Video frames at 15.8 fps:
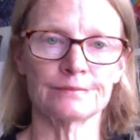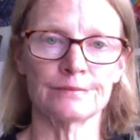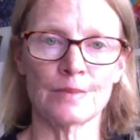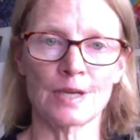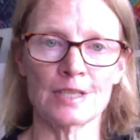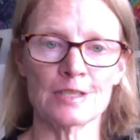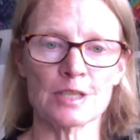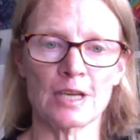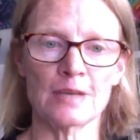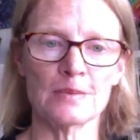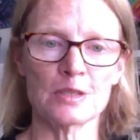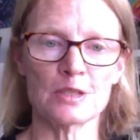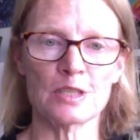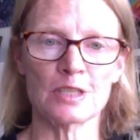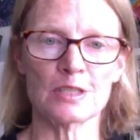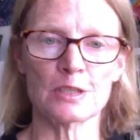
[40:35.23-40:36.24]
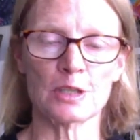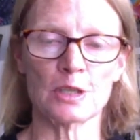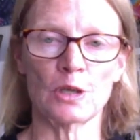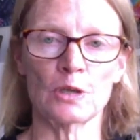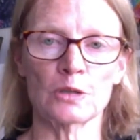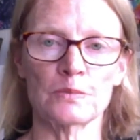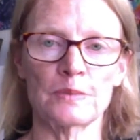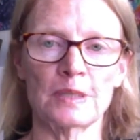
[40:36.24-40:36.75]
my time at 6
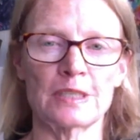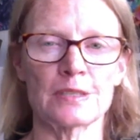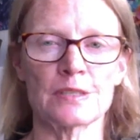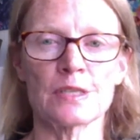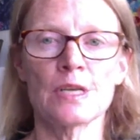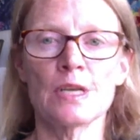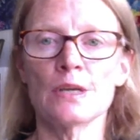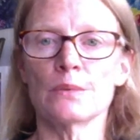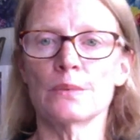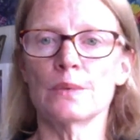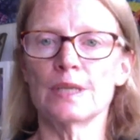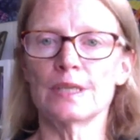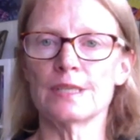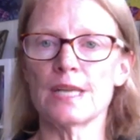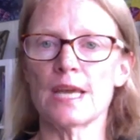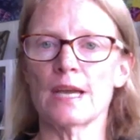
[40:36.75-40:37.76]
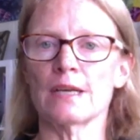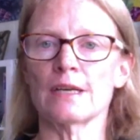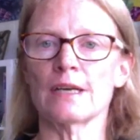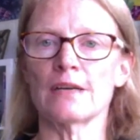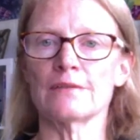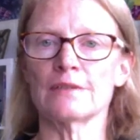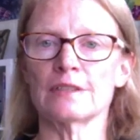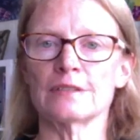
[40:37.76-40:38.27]
o'clock, because we're now
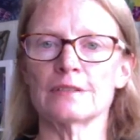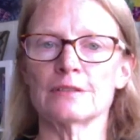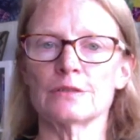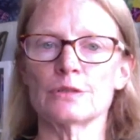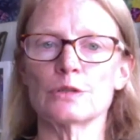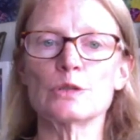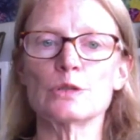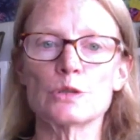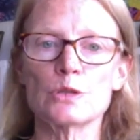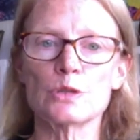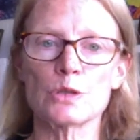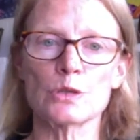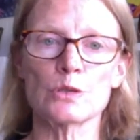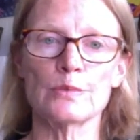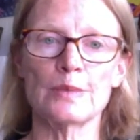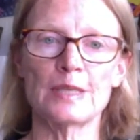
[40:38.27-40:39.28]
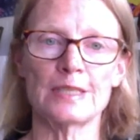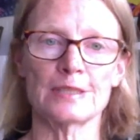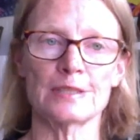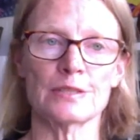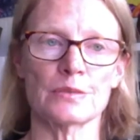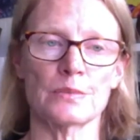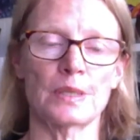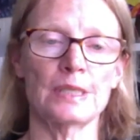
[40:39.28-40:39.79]
having 2
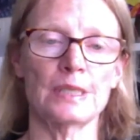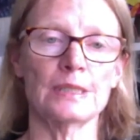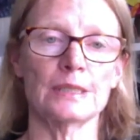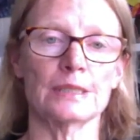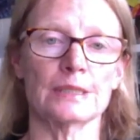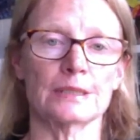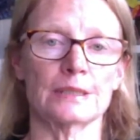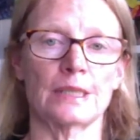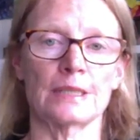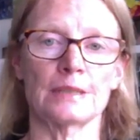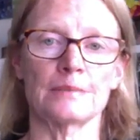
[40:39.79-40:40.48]
meetings a week